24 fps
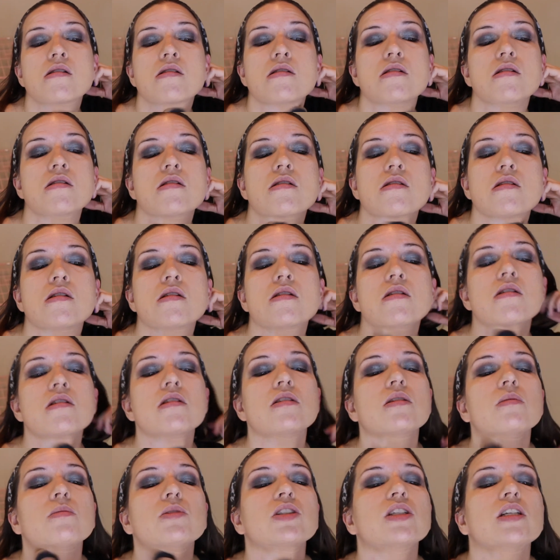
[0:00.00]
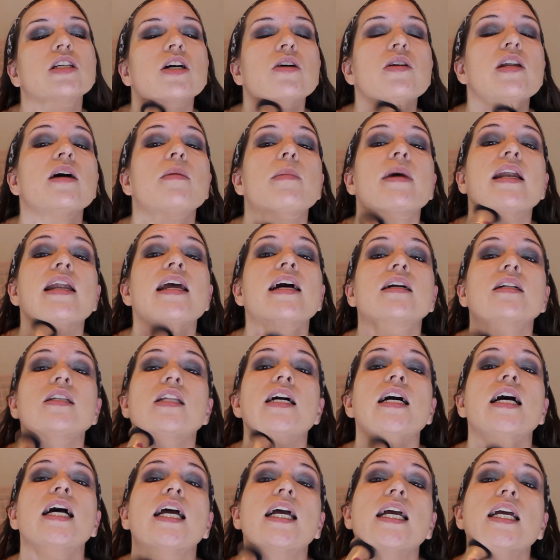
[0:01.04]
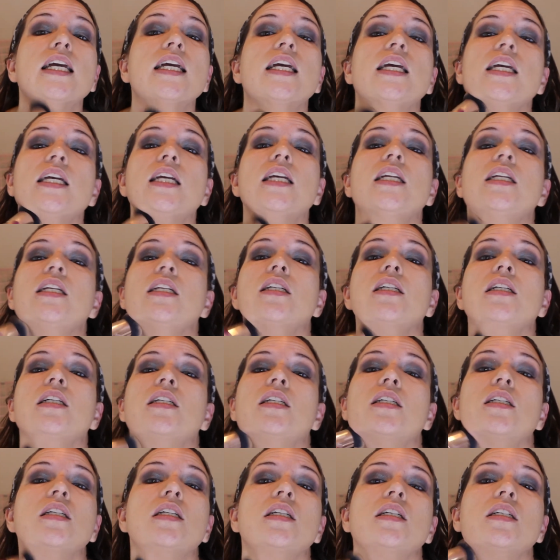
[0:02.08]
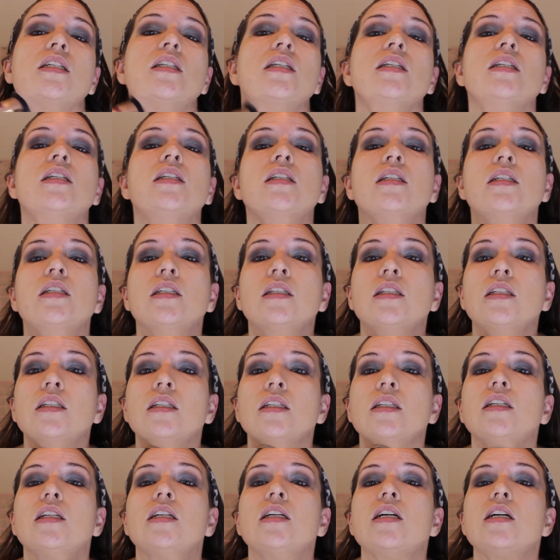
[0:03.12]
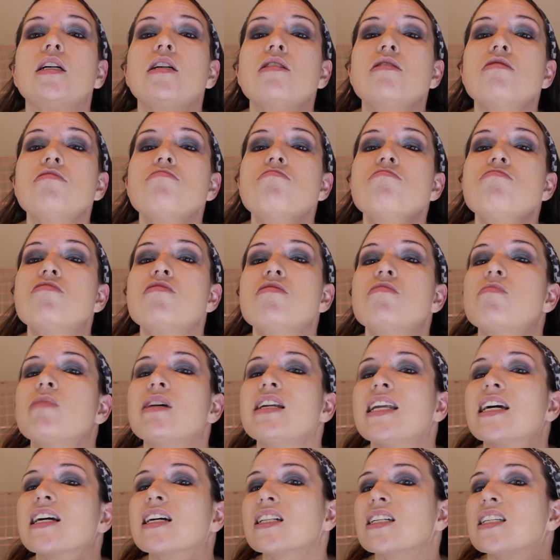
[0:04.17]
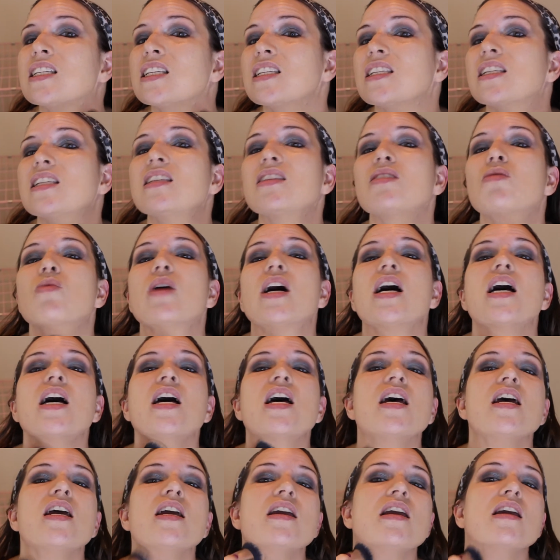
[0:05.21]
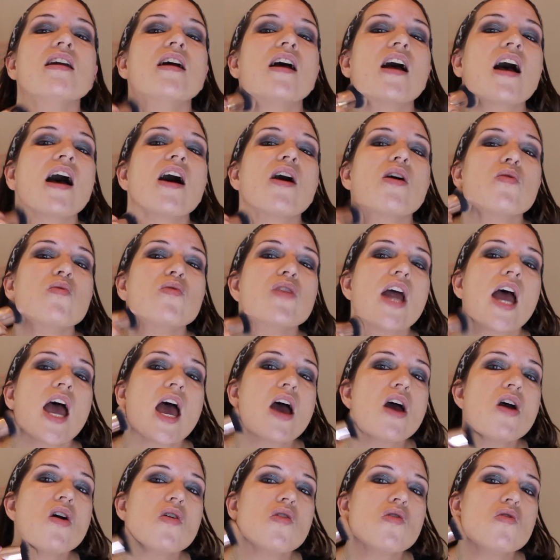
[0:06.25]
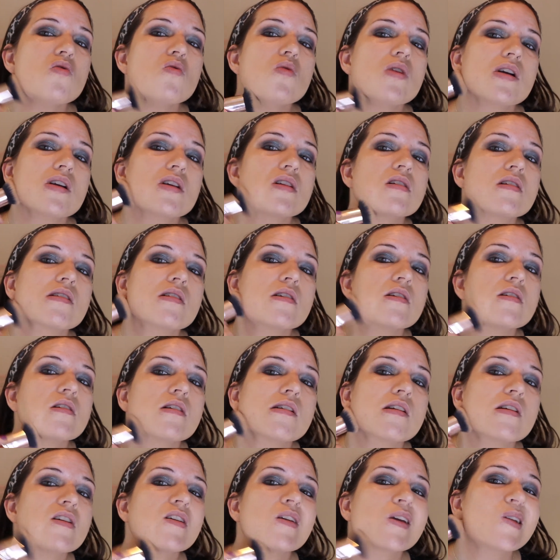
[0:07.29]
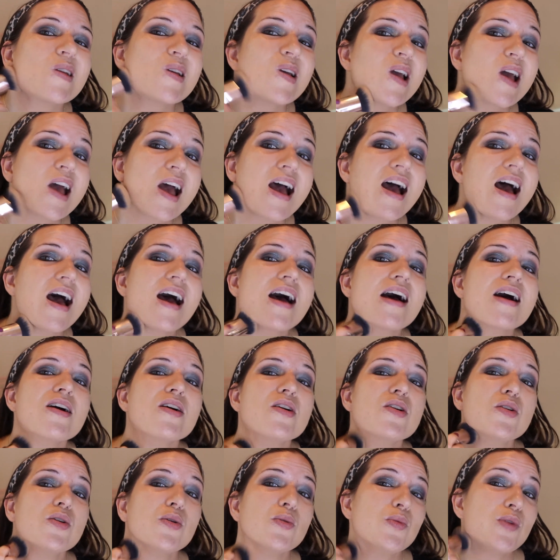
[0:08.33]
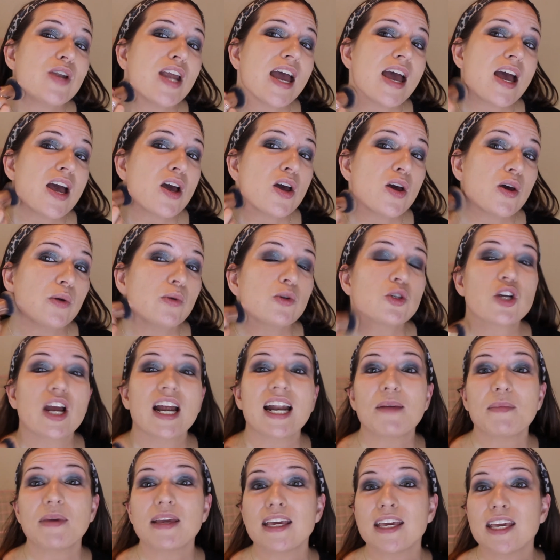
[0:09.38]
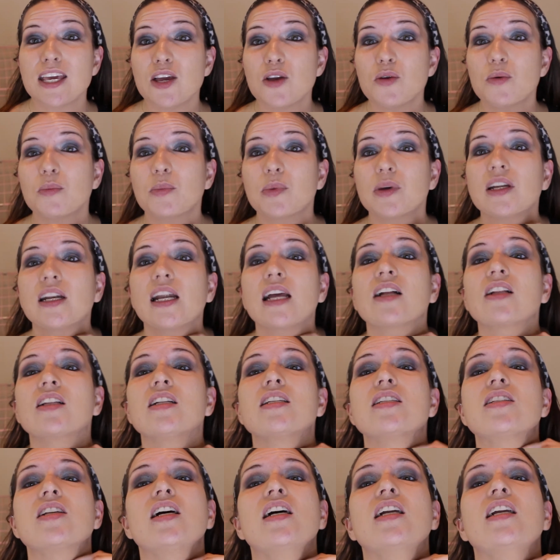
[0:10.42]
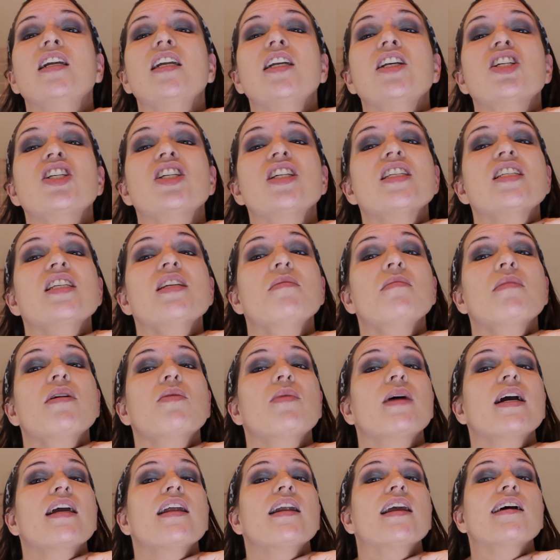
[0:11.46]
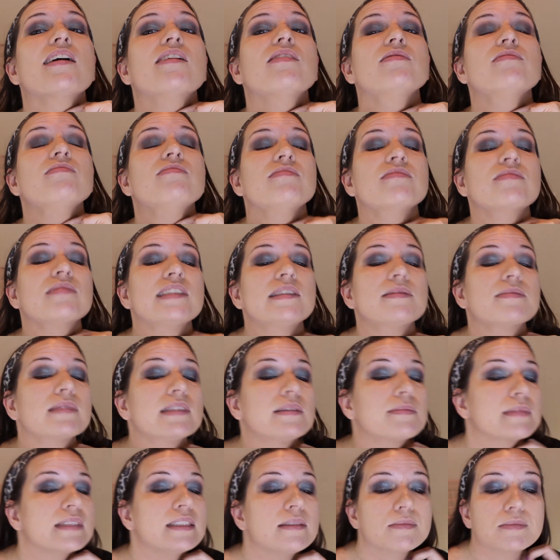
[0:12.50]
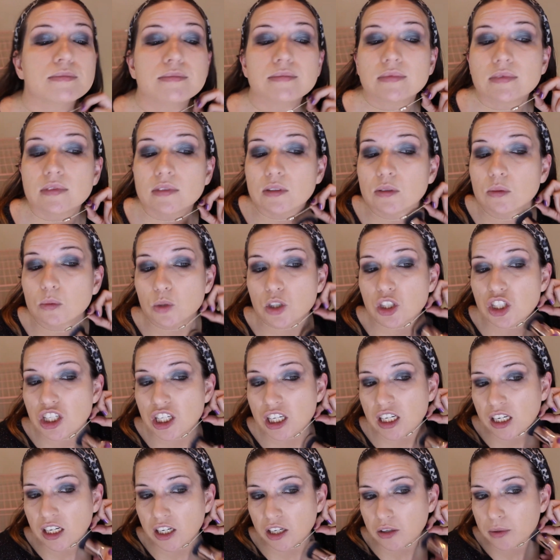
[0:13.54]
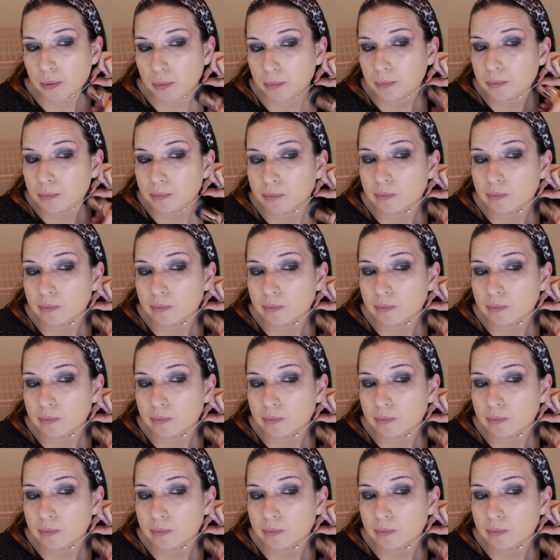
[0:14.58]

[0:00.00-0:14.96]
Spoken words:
So I'm just gonna go down my neckline. Oh, my necklace is in the way. Oh no. Oh no, trying to be cute and put a necklace on, and it's just in my way now. What you gonna do?